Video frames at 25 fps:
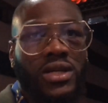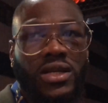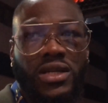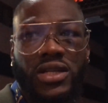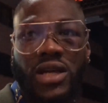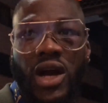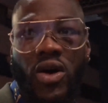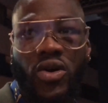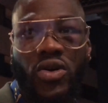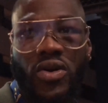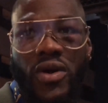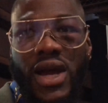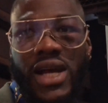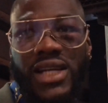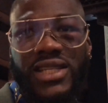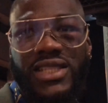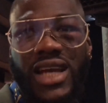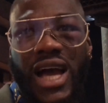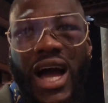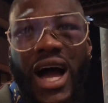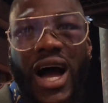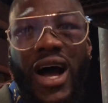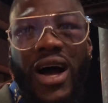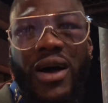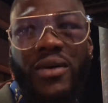You know, great
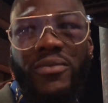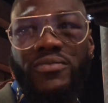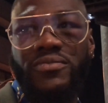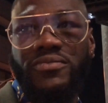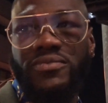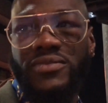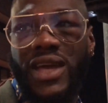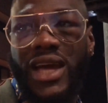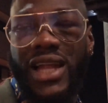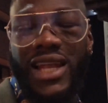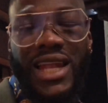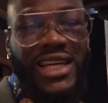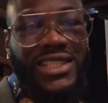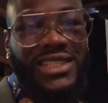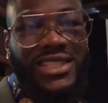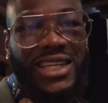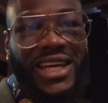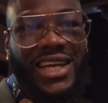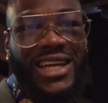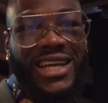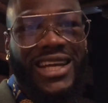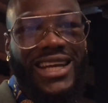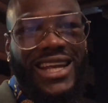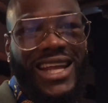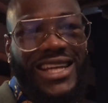job. And let's
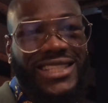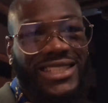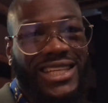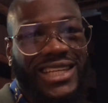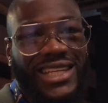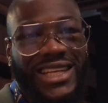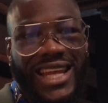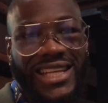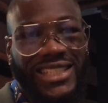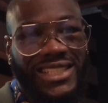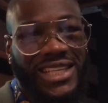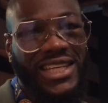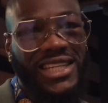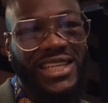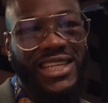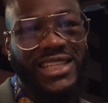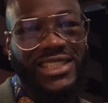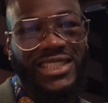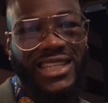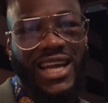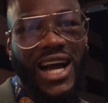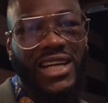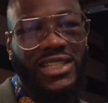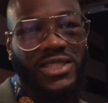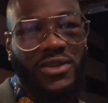get it. Let's let's get
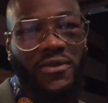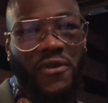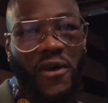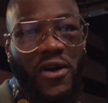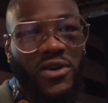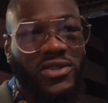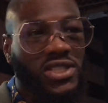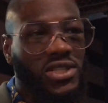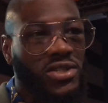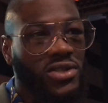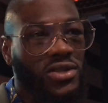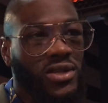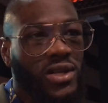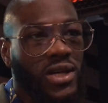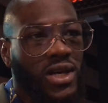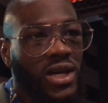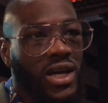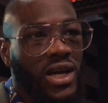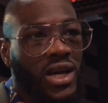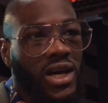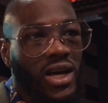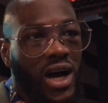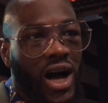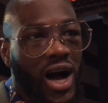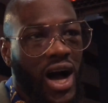this controversial
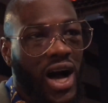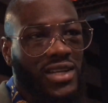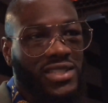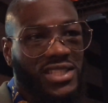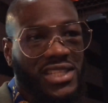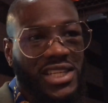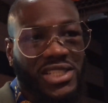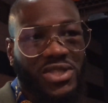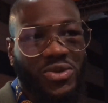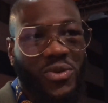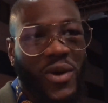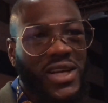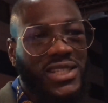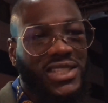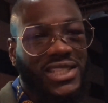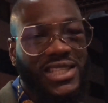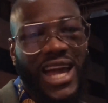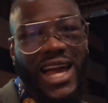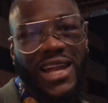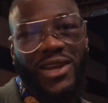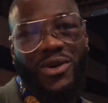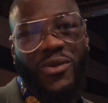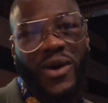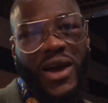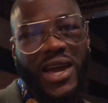uh, situation
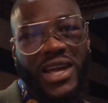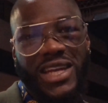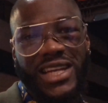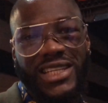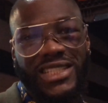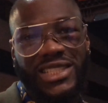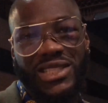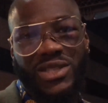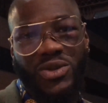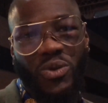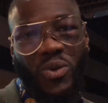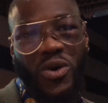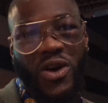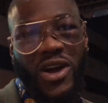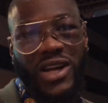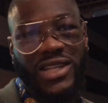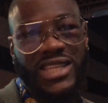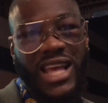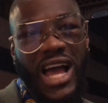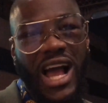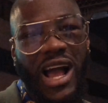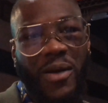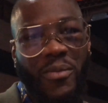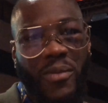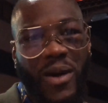out of the way. This is the world I'm
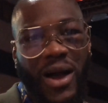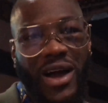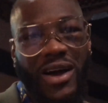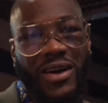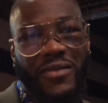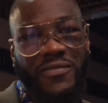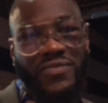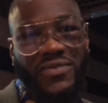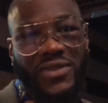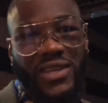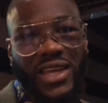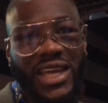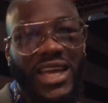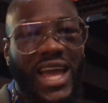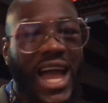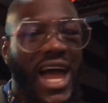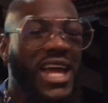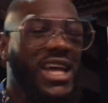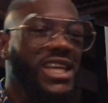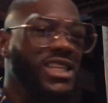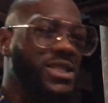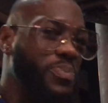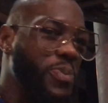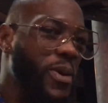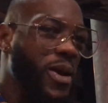talking about. He
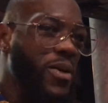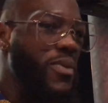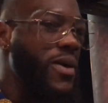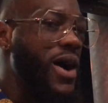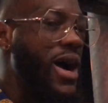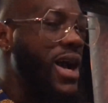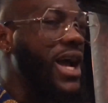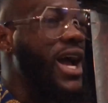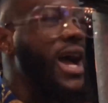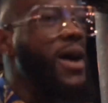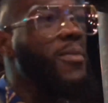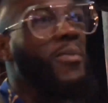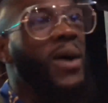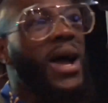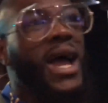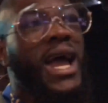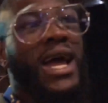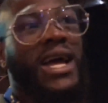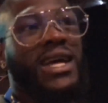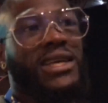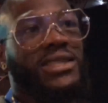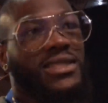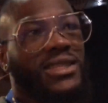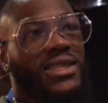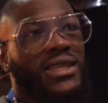got his people. I got
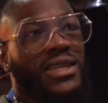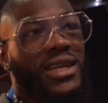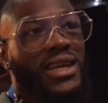mine.